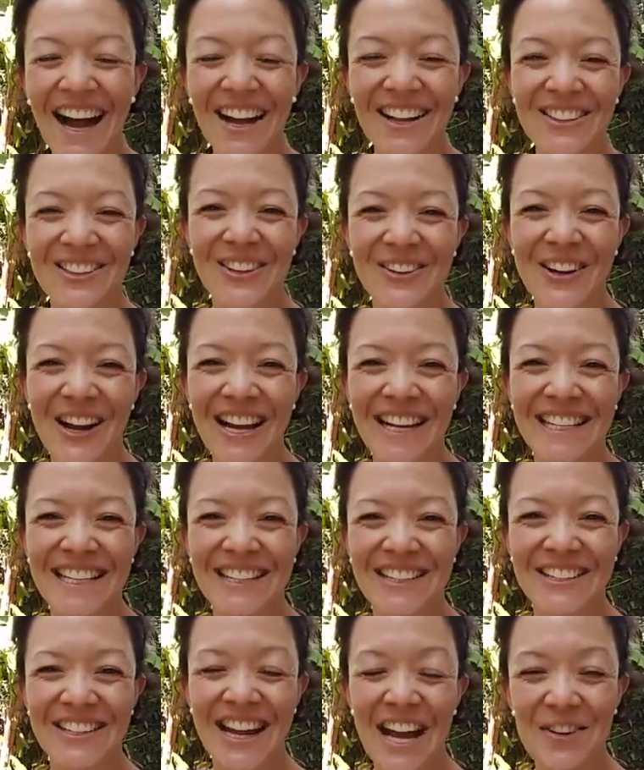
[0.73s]
Aloha
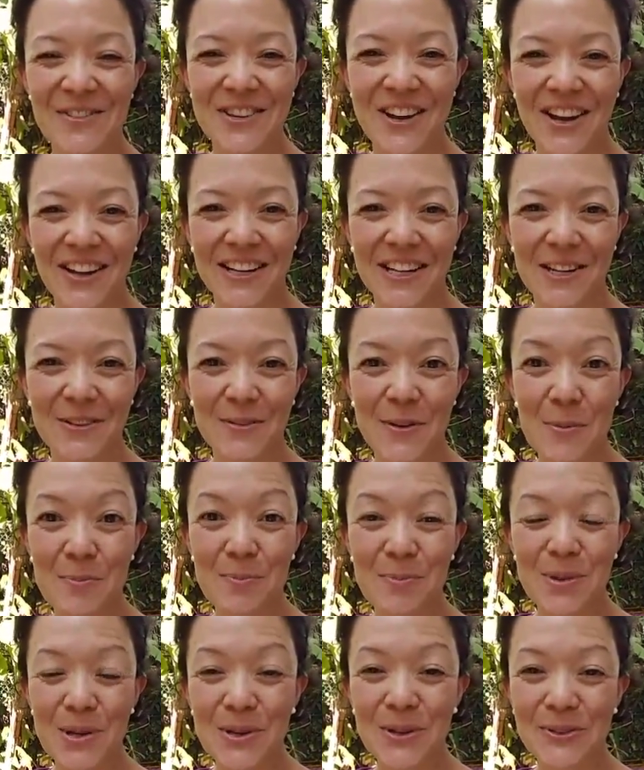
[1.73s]
here, Haunani from
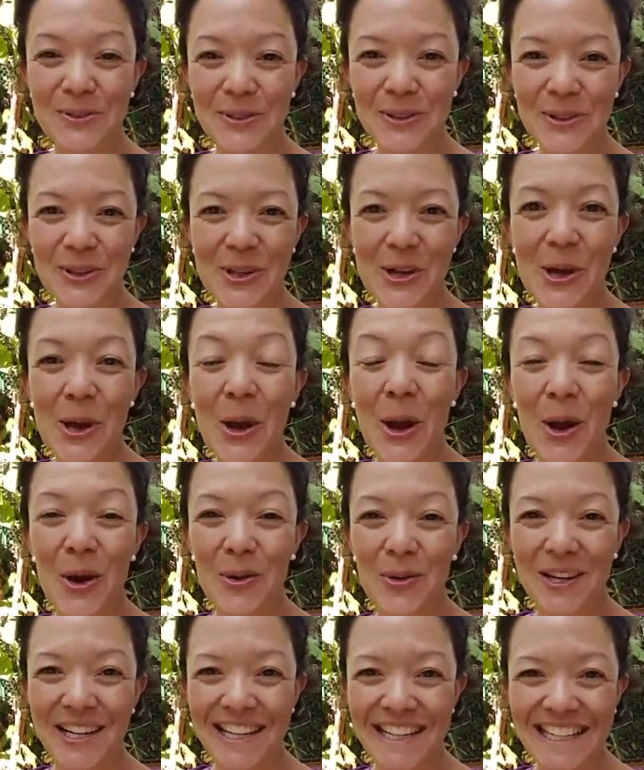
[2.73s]
beautiful
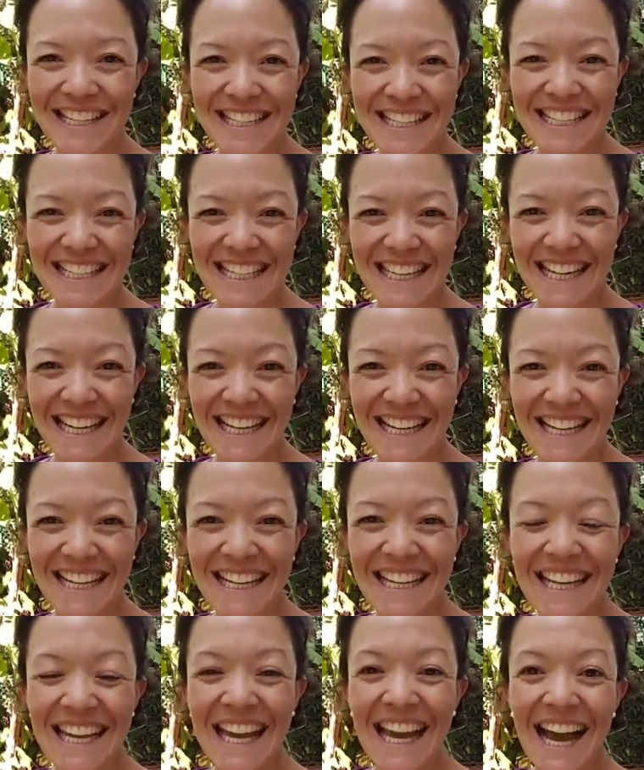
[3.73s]
Goa, India.
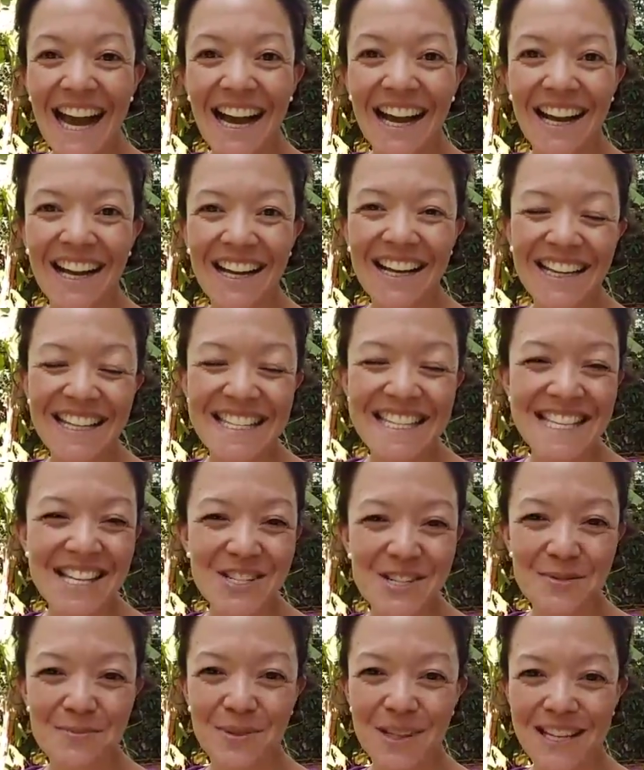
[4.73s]
It's
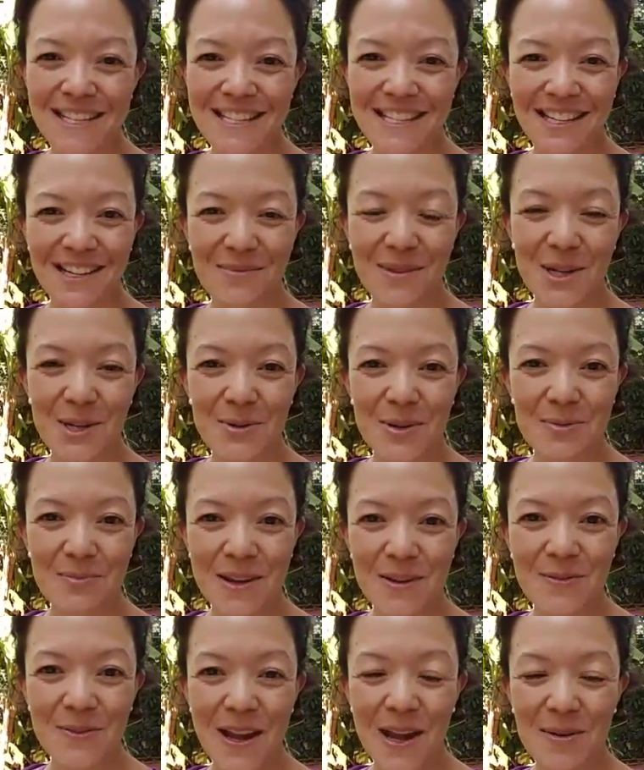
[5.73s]
such a blessing. I'm here with
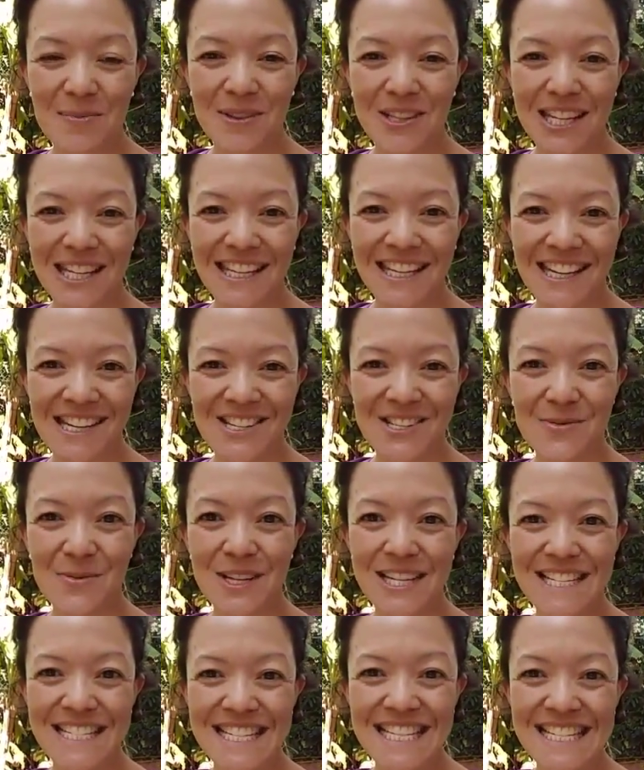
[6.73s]
my family, and I just
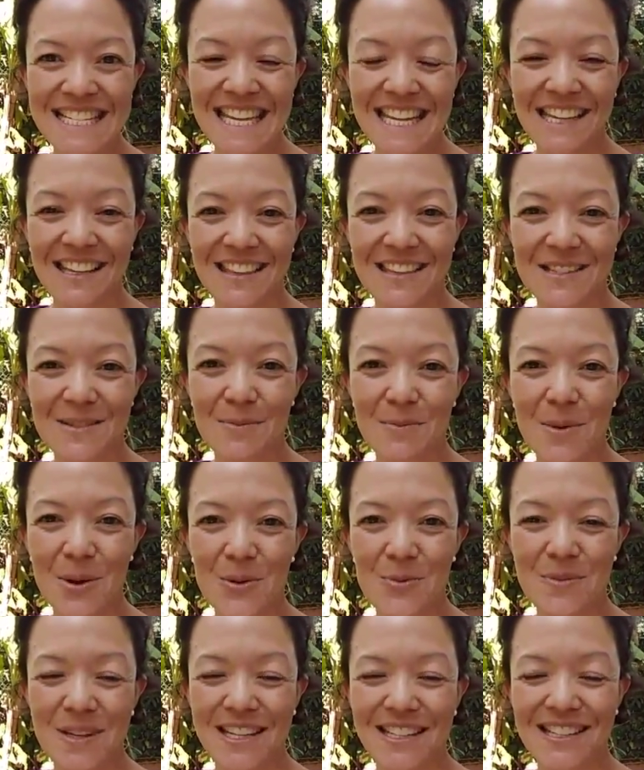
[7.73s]
wanted to take this
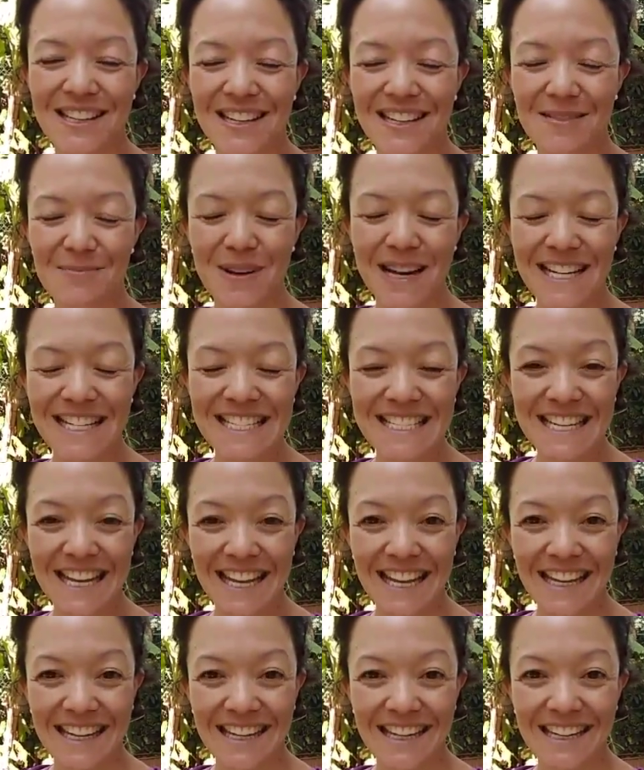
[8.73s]
moment in my
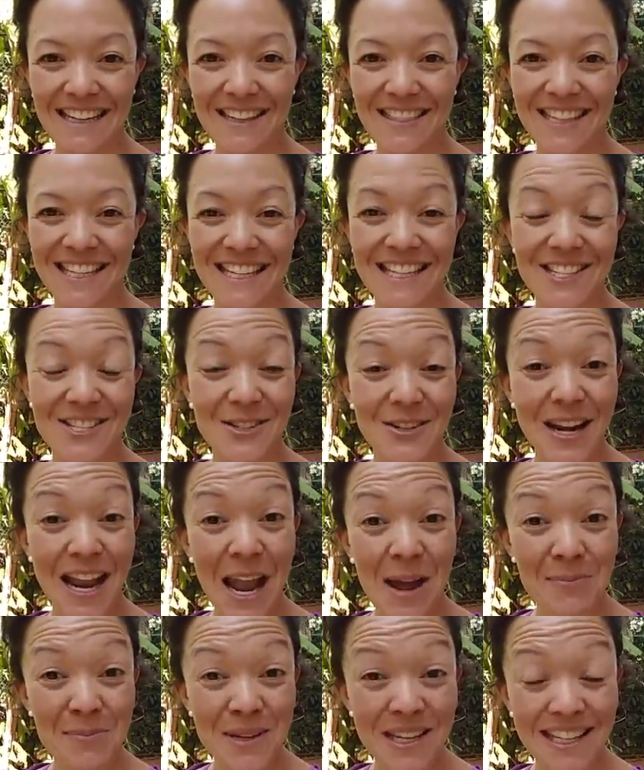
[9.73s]
day. The kids are
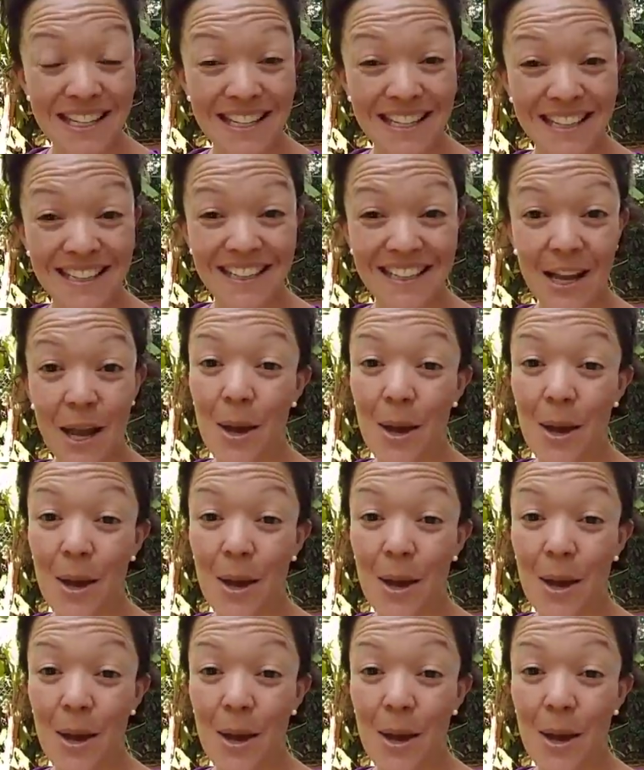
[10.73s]
napping.